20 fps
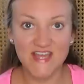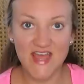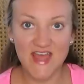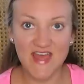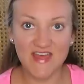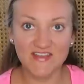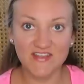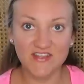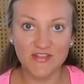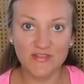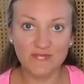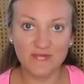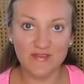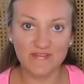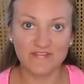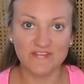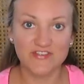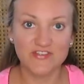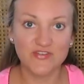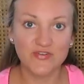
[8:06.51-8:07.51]
and
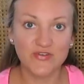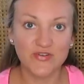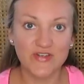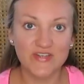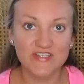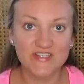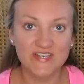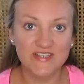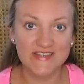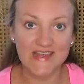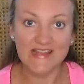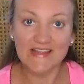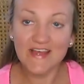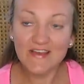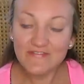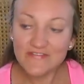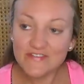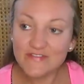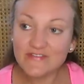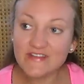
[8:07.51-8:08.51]
thrift stores because I
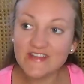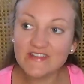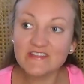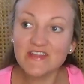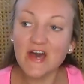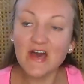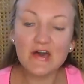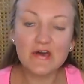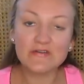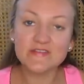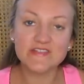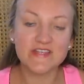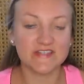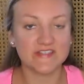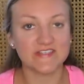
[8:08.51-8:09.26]
love to read those.